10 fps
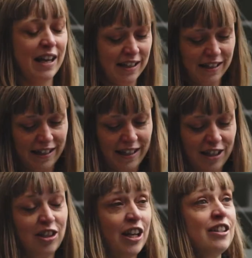is that
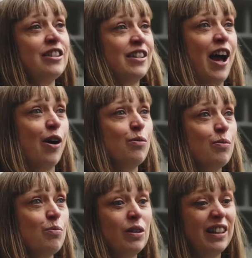these jeans now
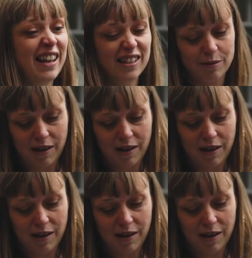will last